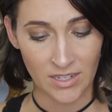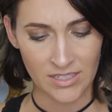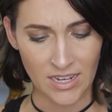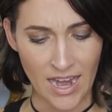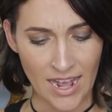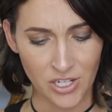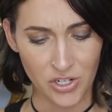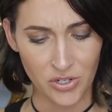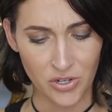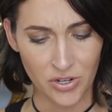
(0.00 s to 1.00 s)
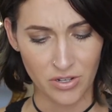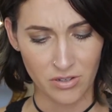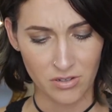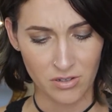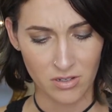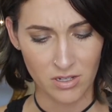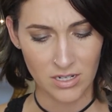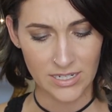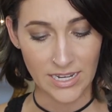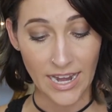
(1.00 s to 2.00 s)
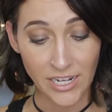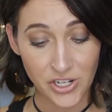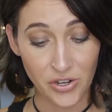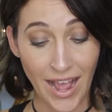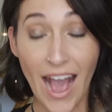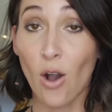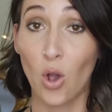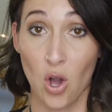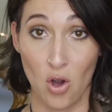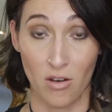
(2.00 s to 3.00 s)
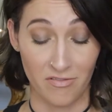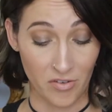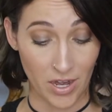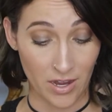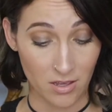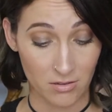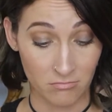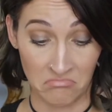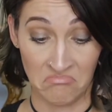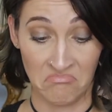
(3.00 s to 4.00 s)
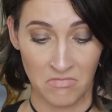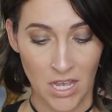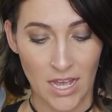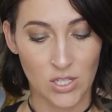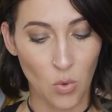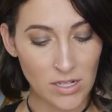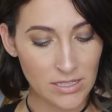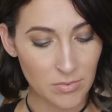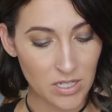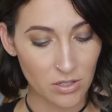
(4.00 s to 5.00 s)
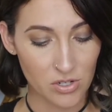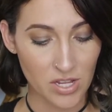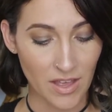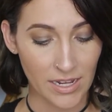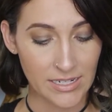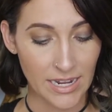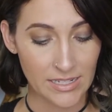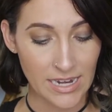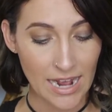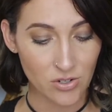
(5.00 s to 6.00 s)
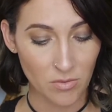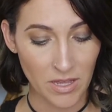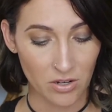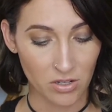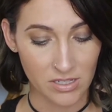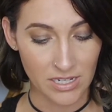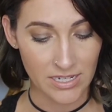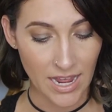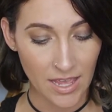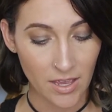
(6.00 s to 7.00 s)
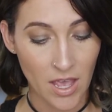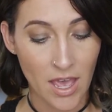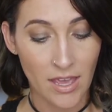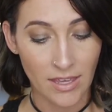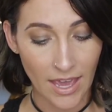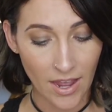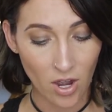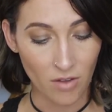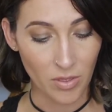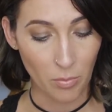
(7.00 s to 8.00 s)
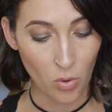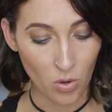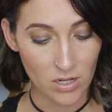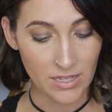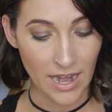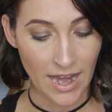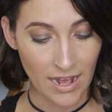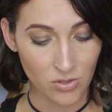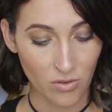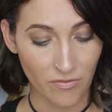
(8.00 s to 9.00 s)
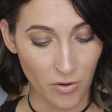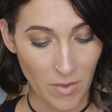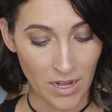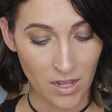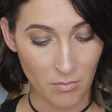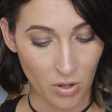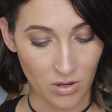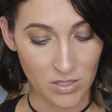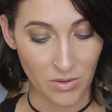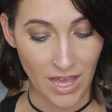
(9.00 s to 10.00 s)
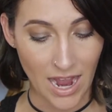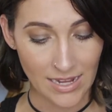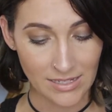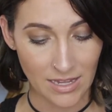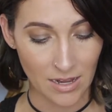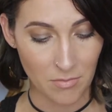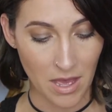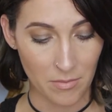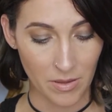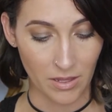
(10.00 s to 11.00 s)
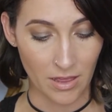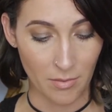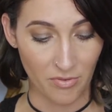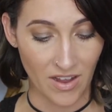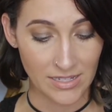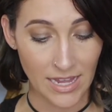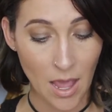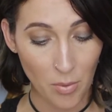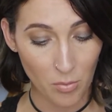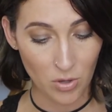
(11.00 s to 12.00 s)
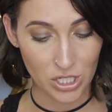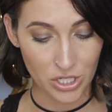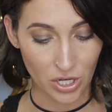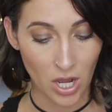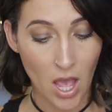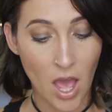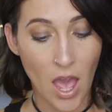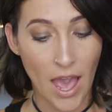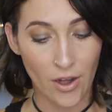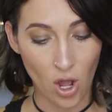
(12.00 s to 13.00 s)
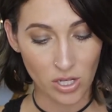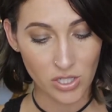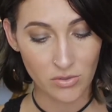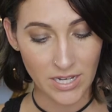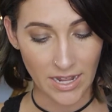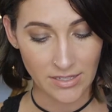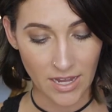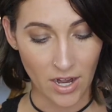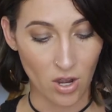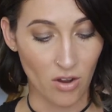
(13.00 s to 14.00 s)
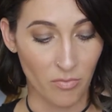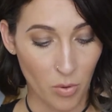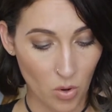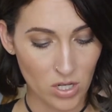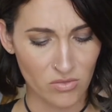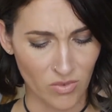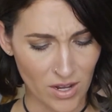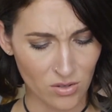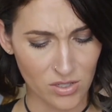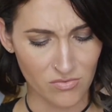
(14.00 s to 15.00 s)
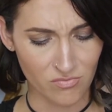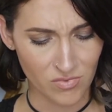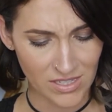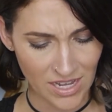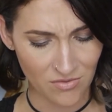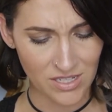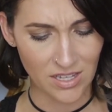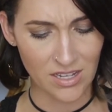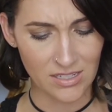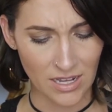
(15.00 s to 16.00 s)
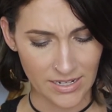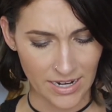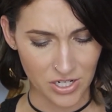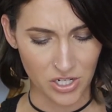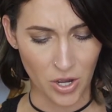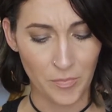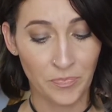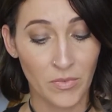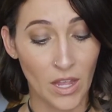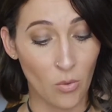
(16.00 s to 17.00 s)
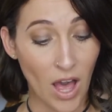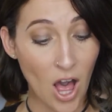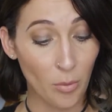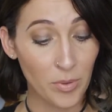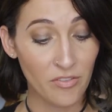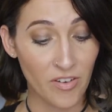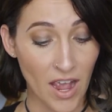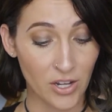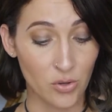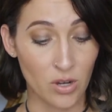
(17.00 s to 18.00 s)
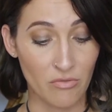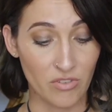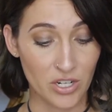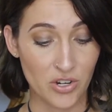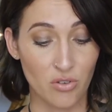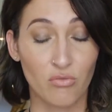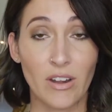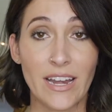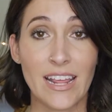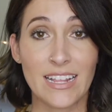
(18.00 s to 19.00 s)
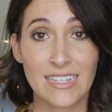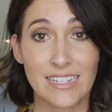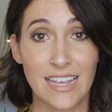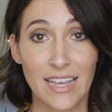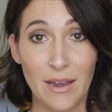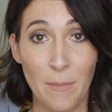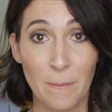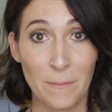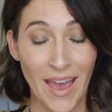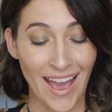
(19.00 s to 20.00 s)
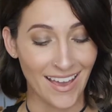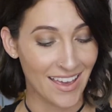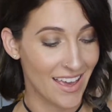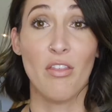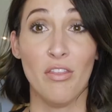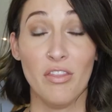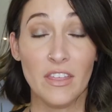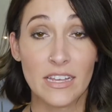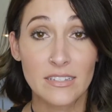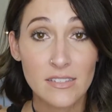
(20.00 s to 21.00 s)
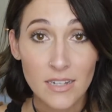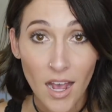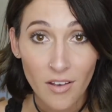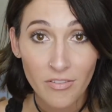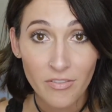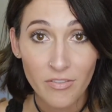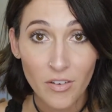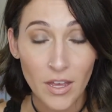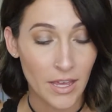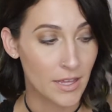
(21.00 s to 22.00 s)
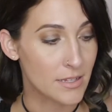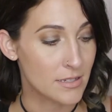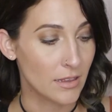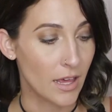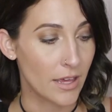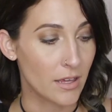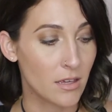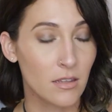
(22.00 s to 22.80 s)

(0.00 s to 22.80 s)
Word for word: denatured, denatured alcohol-free. It's a one-step solution that contains natural minerals to take care of the pores and natural fermented components with high skin compatibility that provides ample moisture and also takes care of pores, wrinkles, skin resilience, and texture. It will help you find your original radiant skin back. This stuff is like